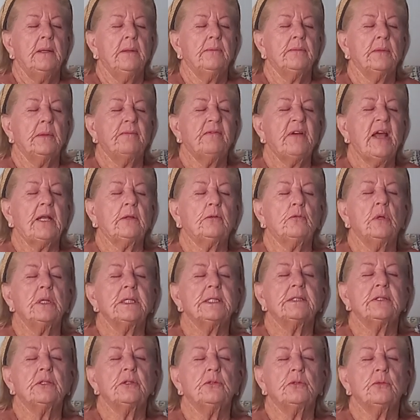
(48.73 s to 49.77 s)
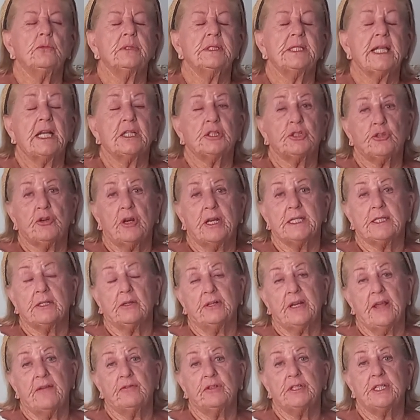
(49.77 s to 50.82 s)
The fact was that there was ashtrays
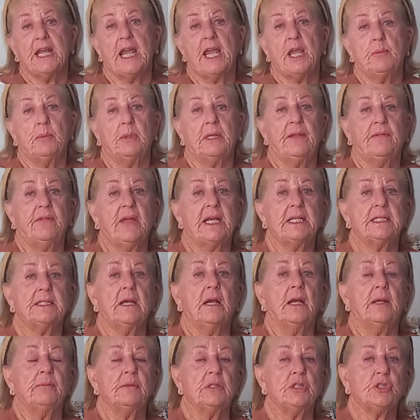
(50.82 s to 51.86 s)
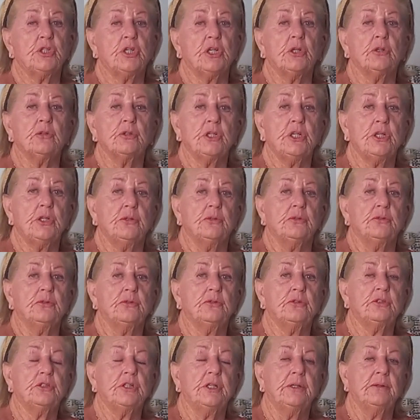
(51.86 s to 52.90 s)
on every table at that time that she could have
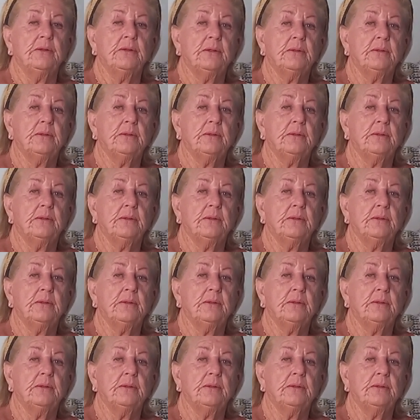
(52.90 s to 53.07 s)
used,